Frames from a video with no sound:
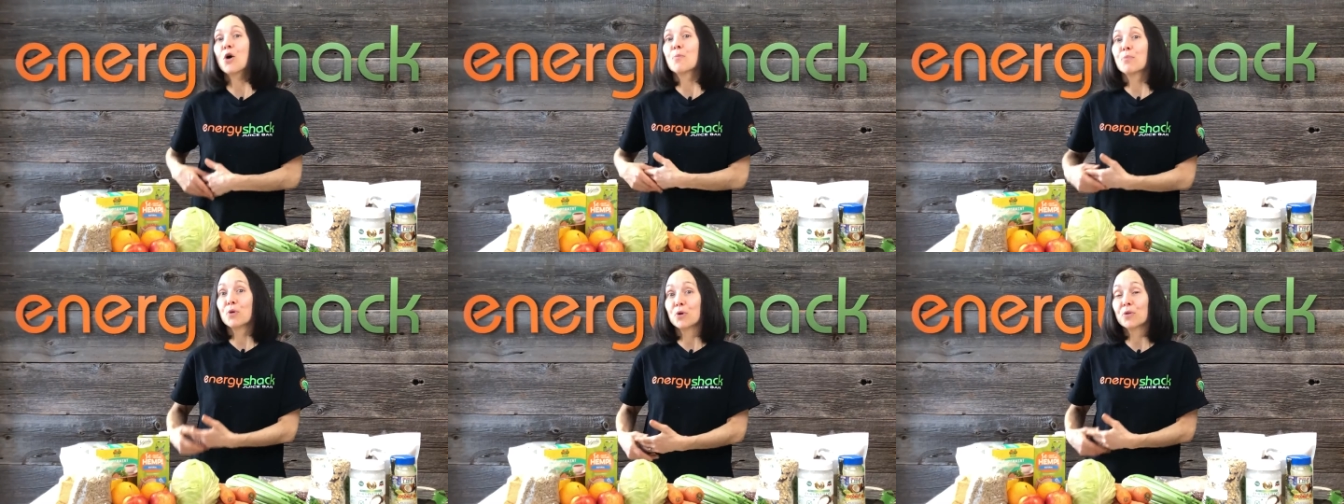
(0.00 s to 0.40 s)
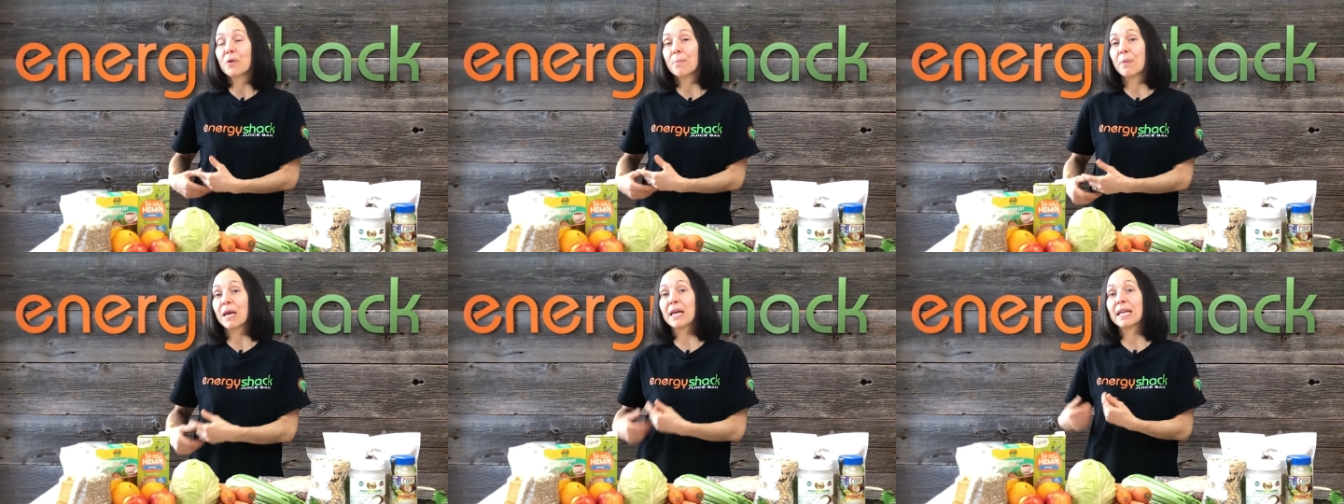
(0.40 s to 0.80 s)
pull the
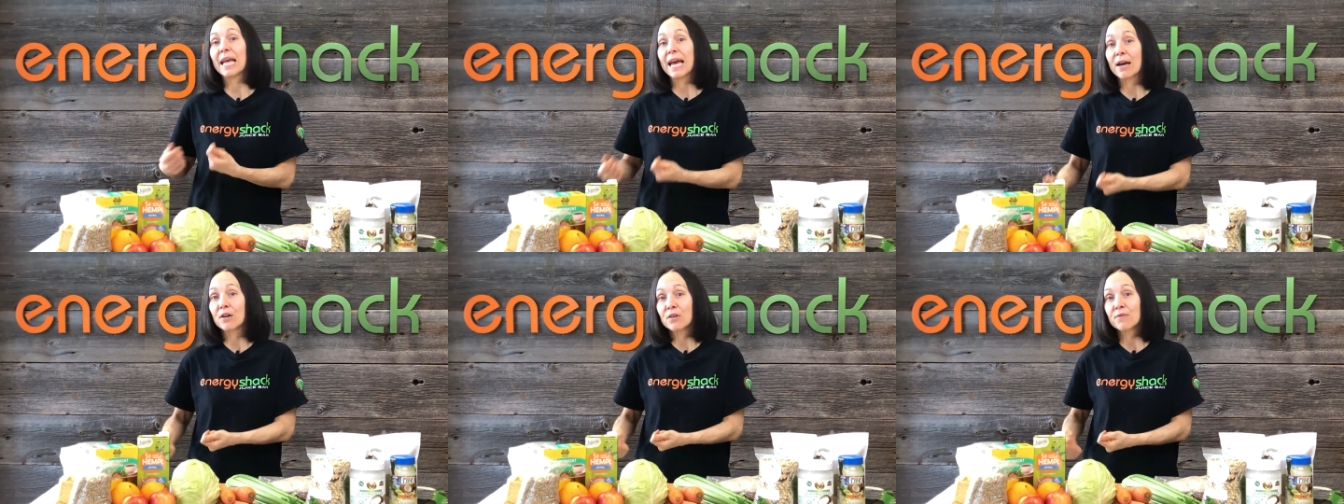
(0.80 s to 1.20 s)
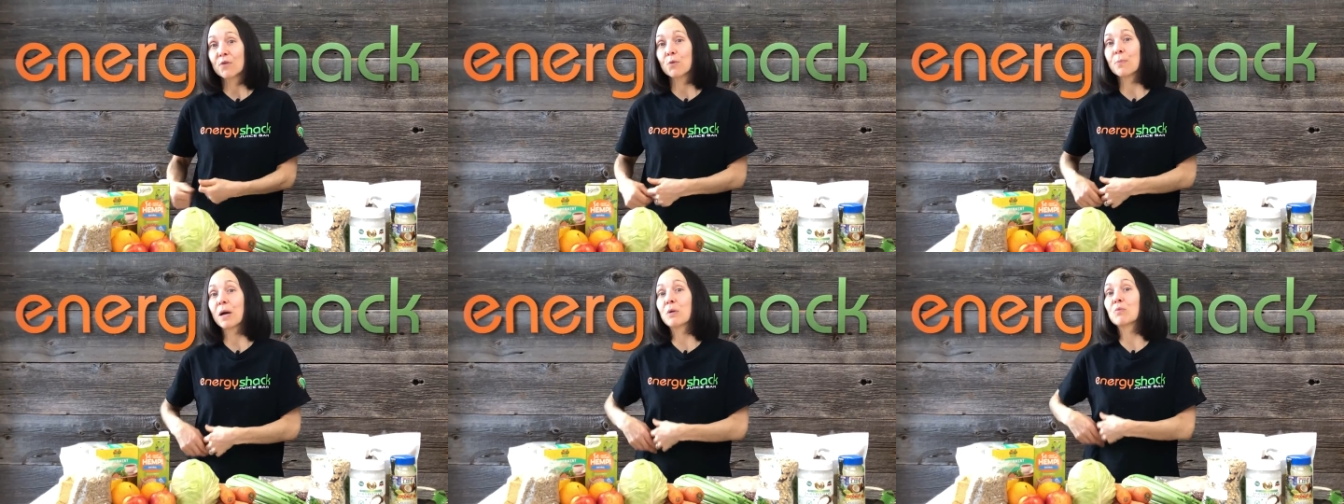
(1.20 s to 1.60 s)
pain out of you
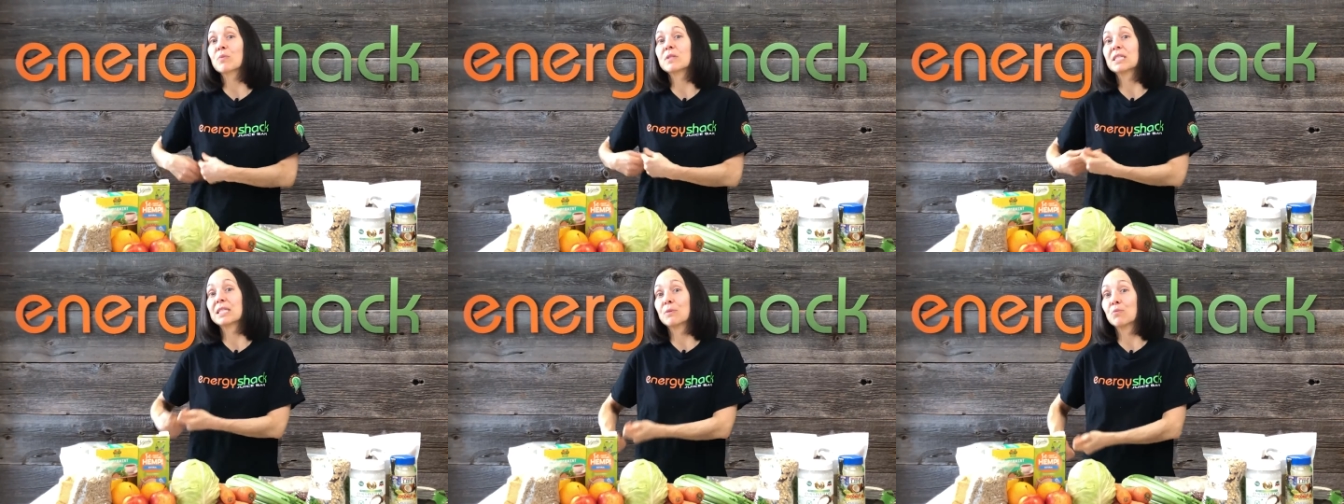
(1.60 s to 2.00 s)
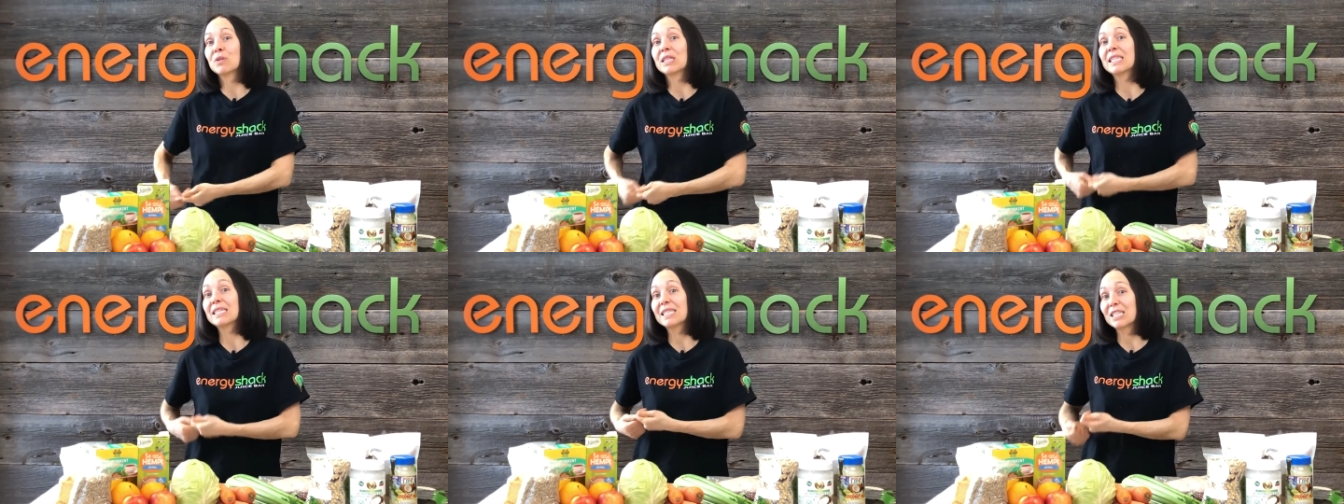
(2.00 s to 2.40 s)
by
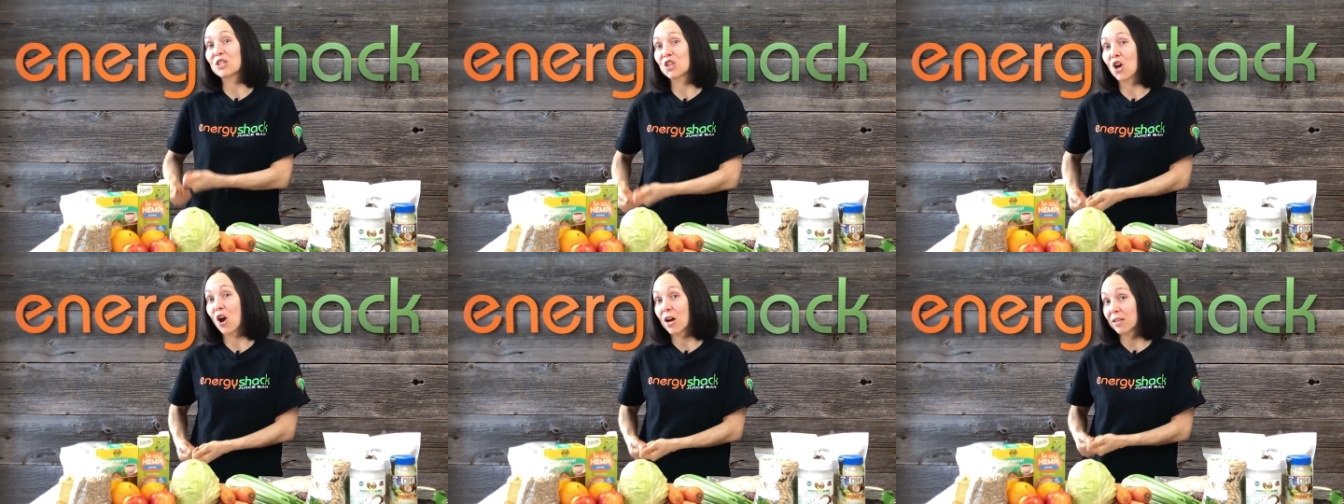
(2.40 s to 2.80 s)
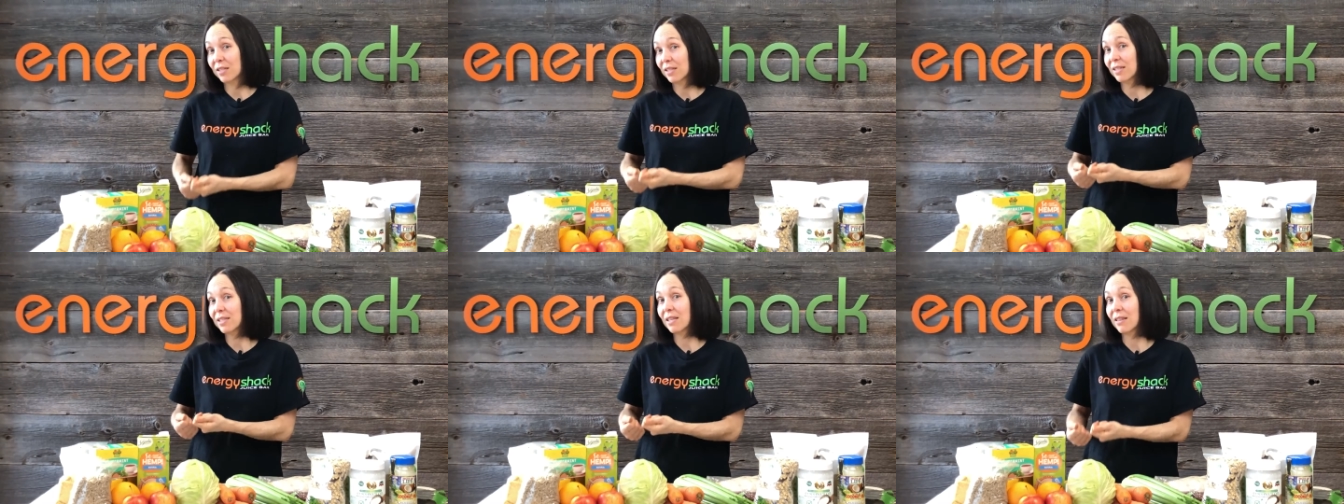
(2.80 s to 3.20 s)
releasing
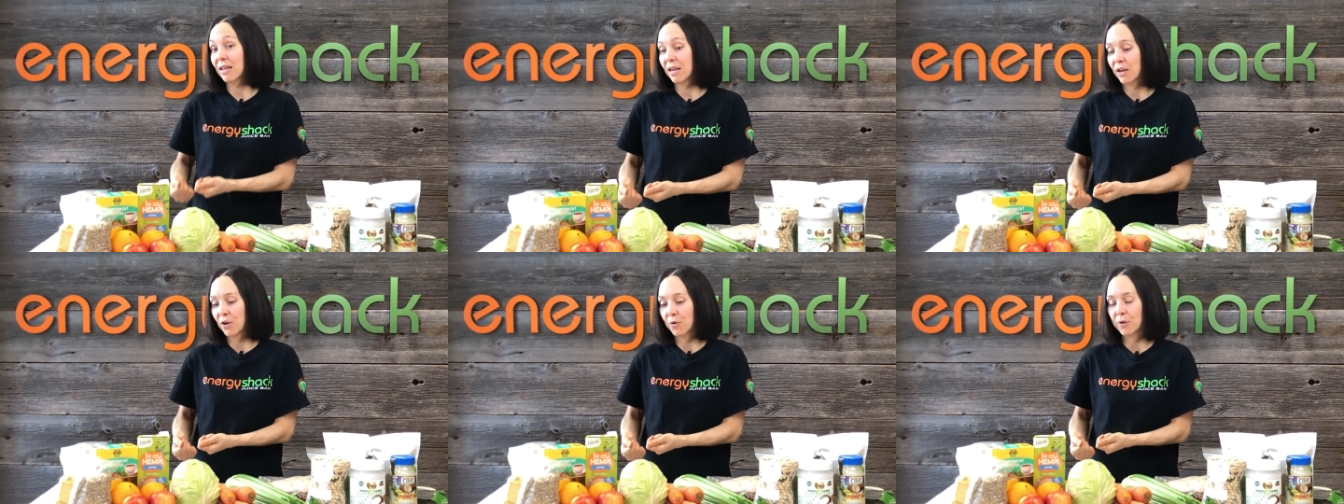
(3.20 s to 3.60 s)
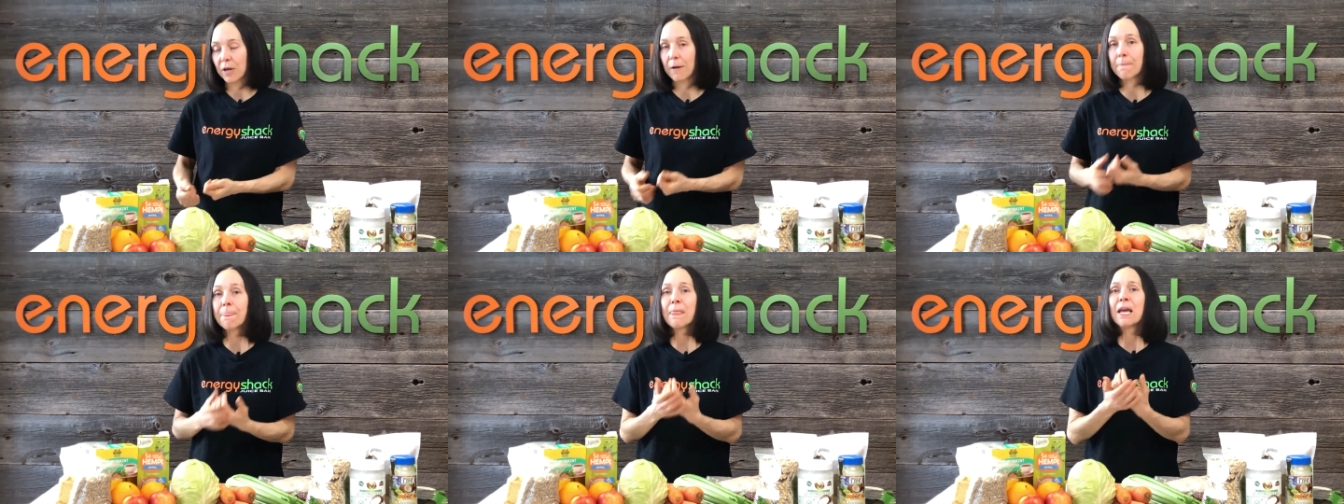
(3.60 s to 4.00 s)
toxins in the
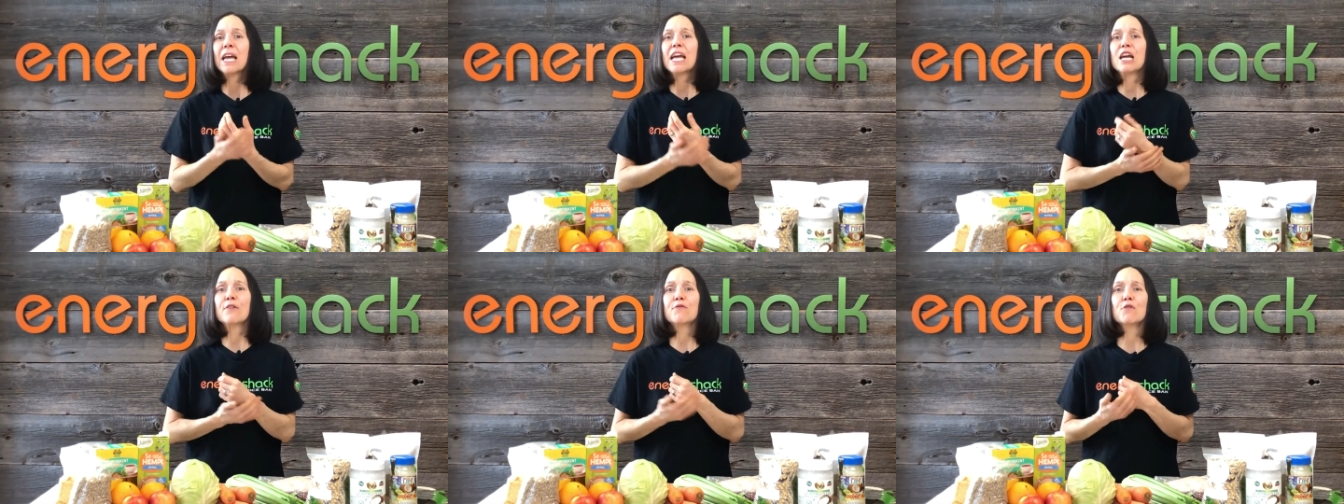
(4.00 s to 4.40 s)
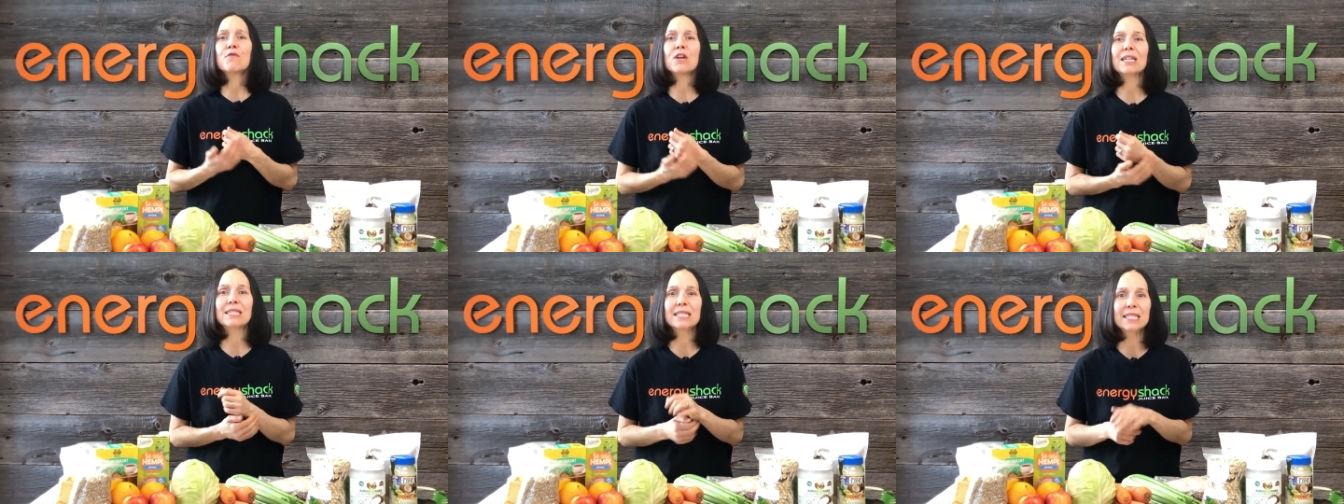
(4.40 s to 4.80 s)
area. If you've
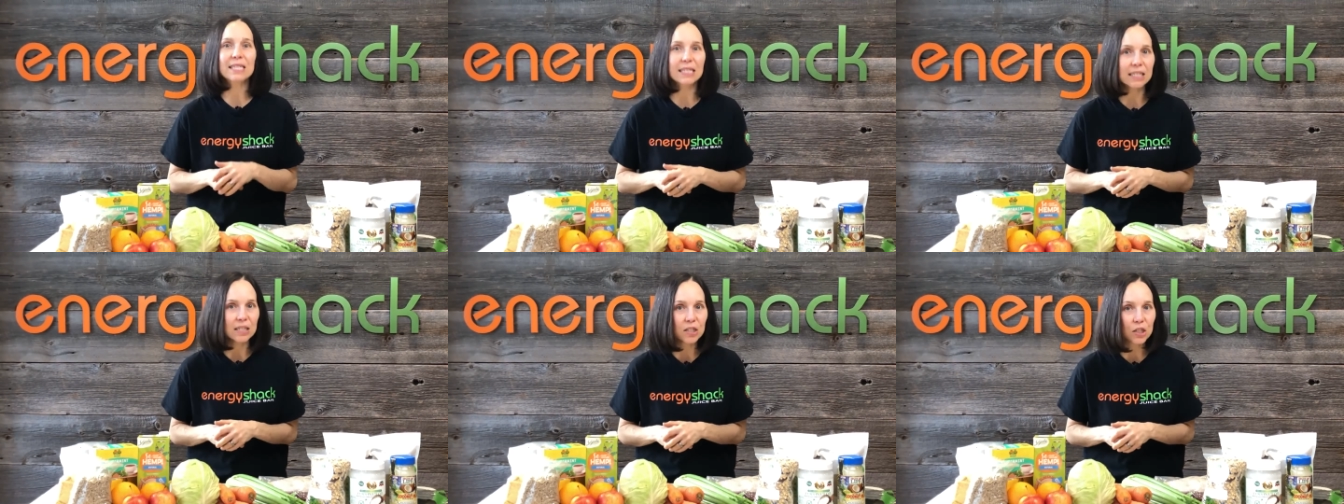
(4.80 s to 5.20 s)
got skin